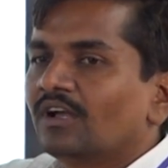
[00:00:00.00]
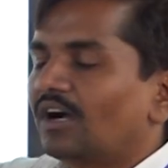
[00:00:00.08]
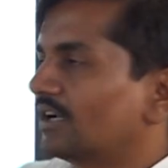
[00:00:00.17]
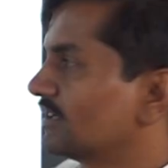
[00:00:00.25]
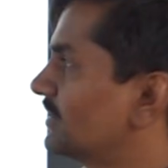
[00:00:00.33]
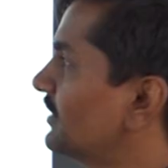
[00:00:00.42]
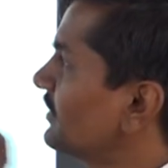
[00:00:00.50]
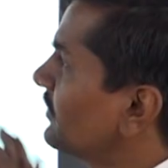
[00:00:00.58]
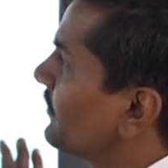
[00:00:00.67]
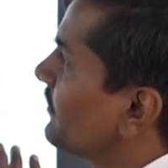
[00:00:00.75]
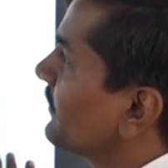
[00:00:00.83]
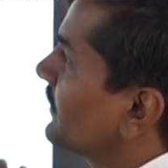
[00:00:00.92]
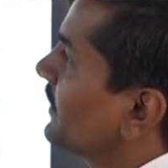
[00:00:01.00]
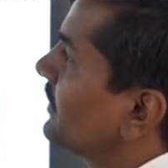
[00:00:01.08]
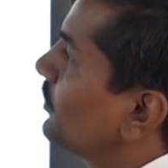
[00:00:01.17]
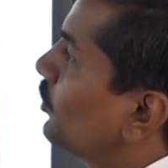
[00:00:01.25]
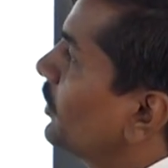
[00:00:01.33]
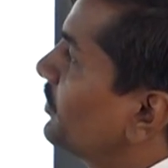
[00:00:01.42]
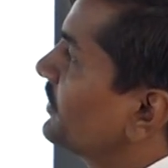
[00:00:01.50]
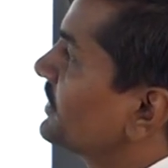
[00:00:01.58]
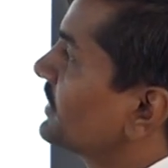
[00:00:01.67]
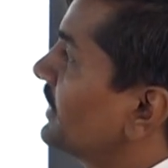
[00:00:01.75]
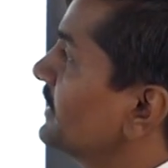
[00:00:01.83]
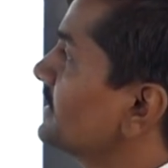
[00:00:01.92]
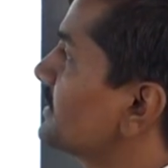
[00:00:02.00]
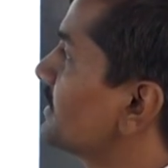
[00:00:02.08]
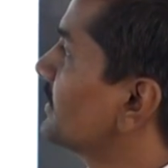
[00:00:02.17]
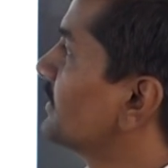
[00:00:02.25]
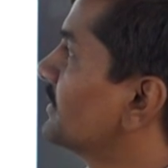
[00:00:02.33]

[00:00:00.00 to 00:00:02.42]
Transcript: are the coefficients,